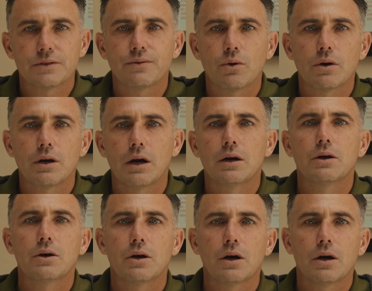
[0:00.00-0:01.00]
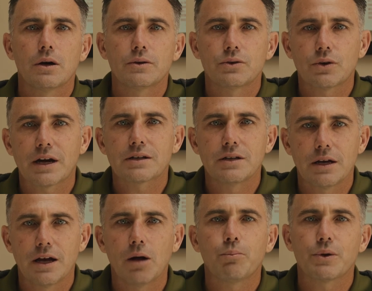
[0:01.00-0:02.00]
for your
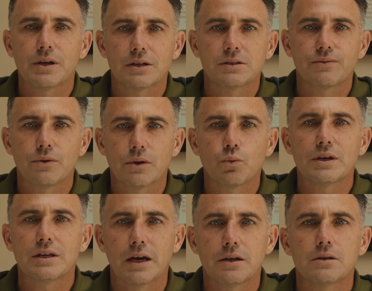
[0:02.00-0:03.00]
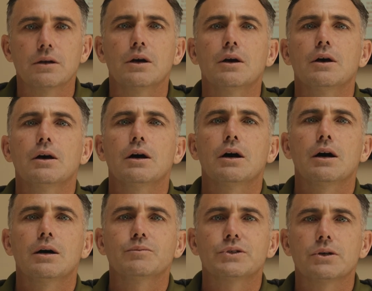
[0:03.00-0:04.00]
help with us for the weekend.
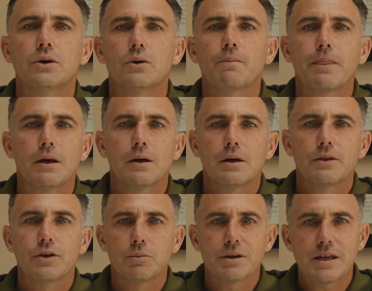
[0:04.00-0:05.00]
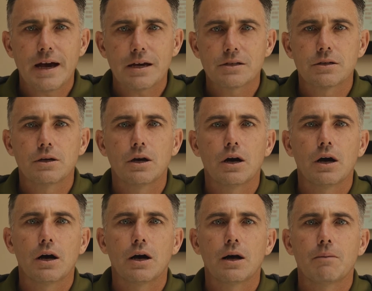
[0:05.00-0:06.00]
So there'll be that.
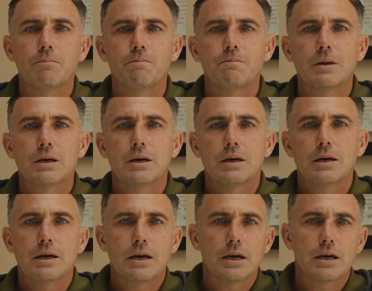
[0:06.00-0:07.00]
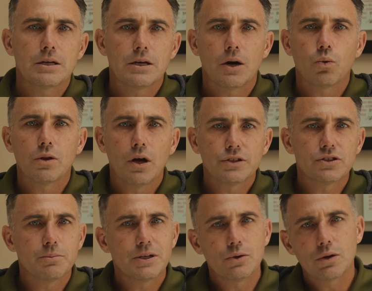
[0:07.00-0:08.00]
And we'll
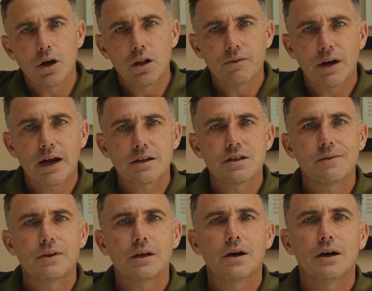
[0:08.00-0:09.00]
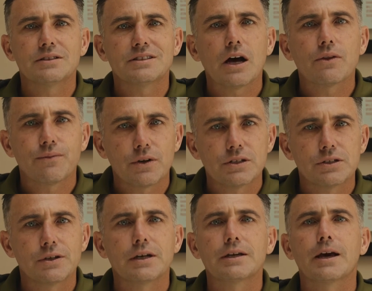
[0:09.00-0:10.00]
also be doing all of our activity on South First
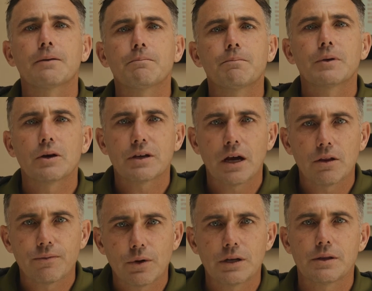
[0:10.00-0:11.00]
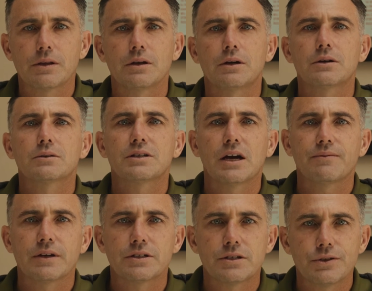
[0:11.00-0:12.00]
Street again, California Theater,
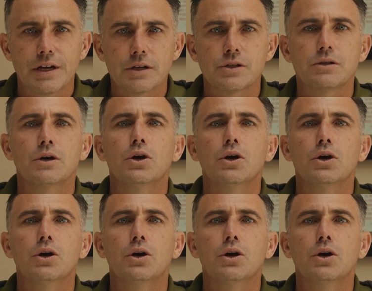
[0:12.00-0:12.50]
Cafe Stritch.